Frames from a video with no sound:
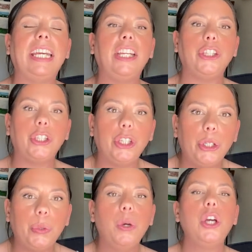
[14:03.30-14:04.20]
in
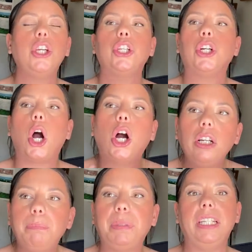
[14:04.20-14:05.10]
you. Your
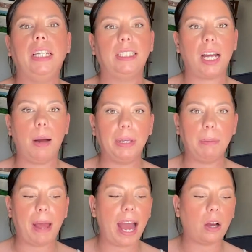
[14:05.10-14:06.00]
heartbeat is coming
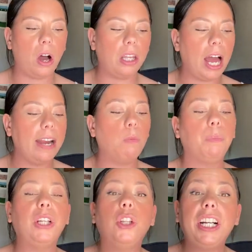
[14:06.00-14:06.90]
back online. And when
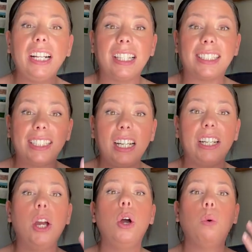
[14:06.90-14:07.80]
we look at the
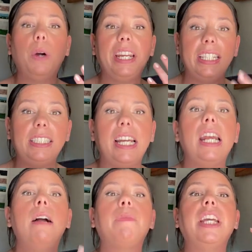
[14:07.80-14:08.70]
sun, what is
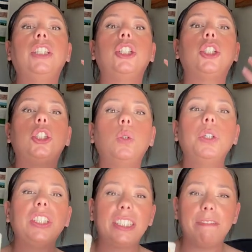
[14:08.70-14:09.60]
it? It's a
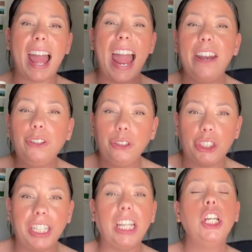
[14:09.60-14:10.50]
source of
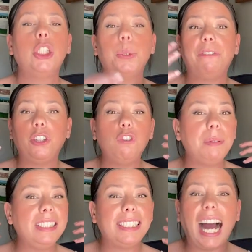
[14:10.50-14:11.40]
energy. So if you've
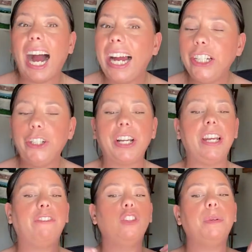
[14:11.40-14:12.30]
been tired, and
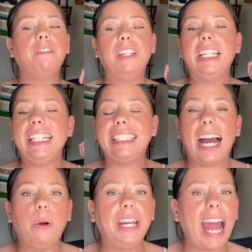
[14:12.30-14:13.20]
if you've been feeling
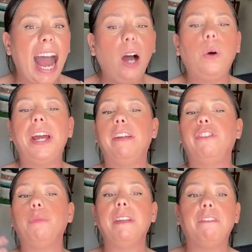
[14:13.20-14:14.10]
down and out, and if
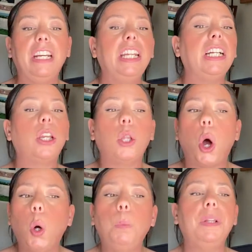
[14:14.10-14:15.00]
you've been feeling a little
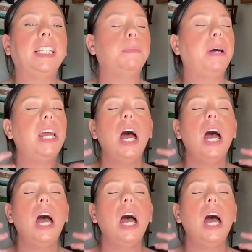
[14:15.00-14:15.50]
hopeless, but